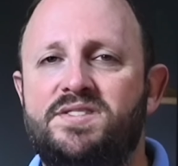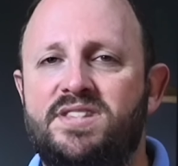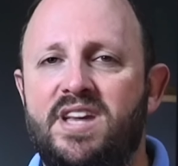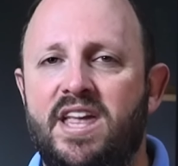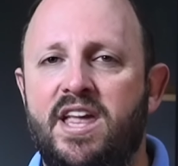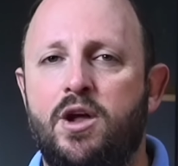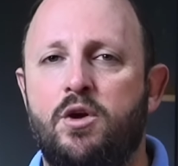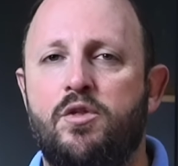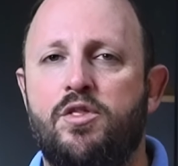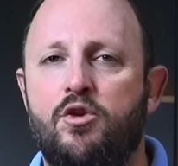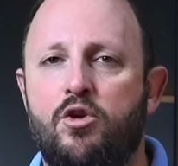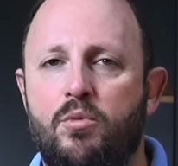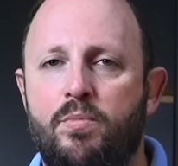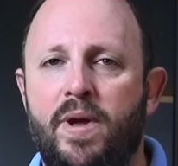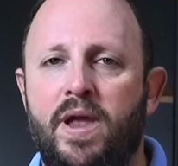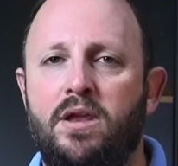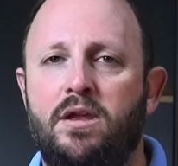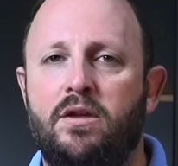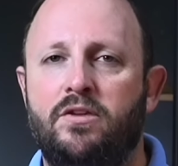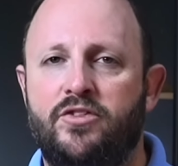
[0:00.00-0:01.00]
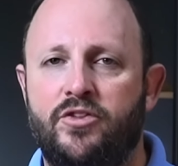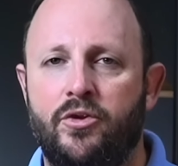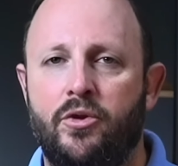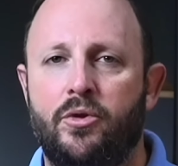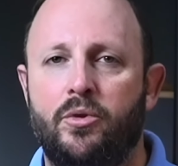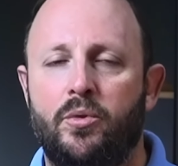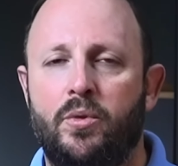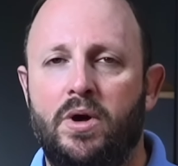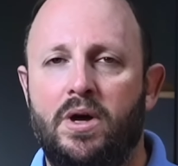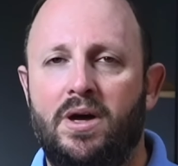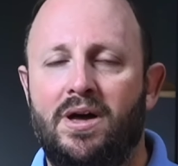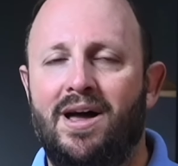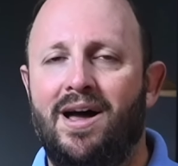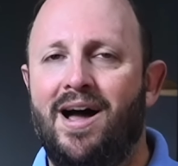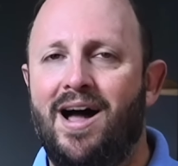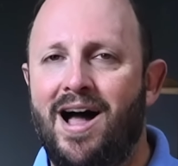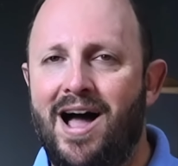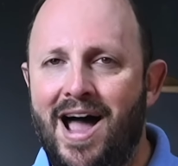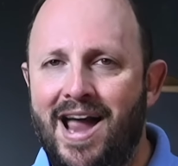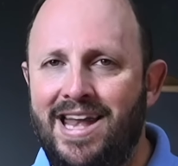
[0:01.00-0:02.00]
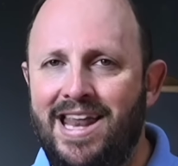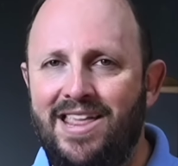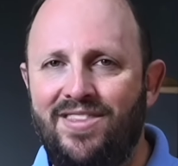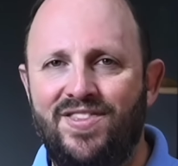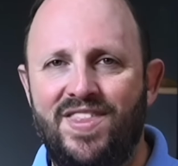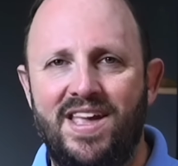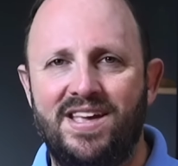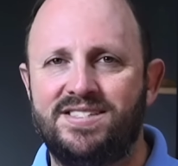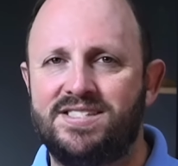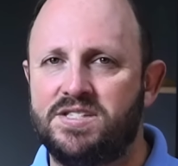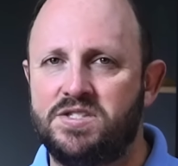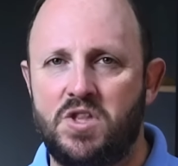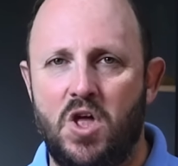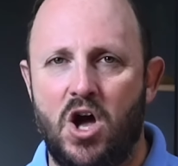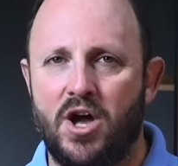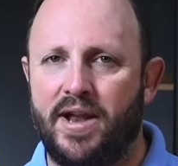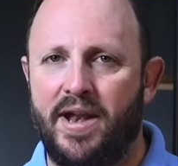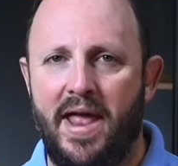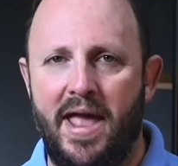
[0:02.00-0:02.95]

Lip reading: to hear their opinion too. Hiding things is not going to